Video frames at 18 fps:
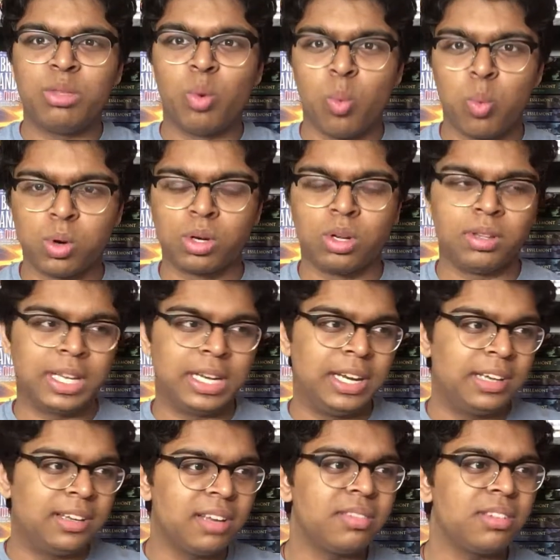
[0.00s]
the world, and
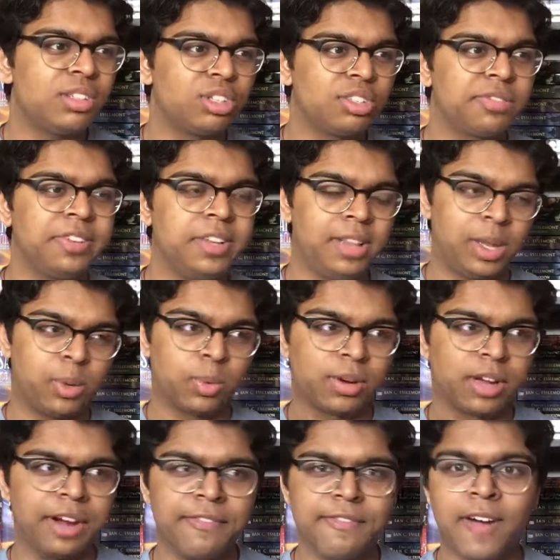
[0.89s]
it doesn't just feel like we're
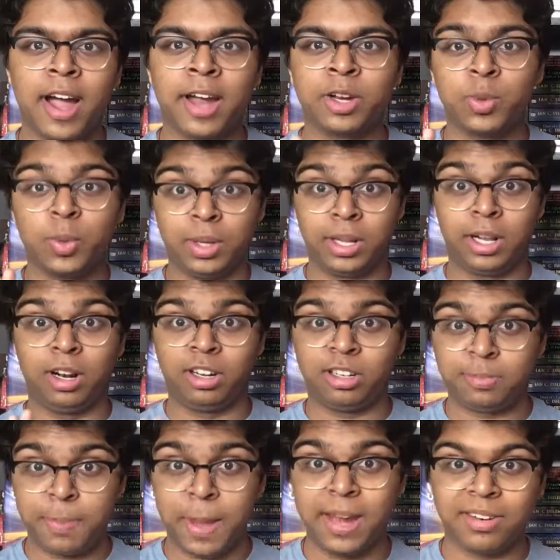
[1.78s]
confined to a little
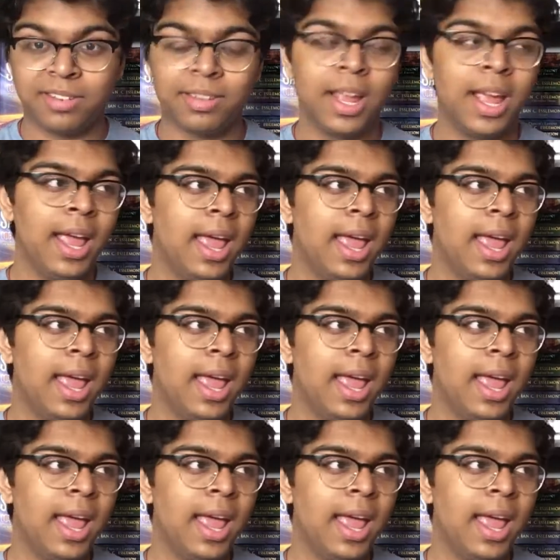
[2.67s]
space.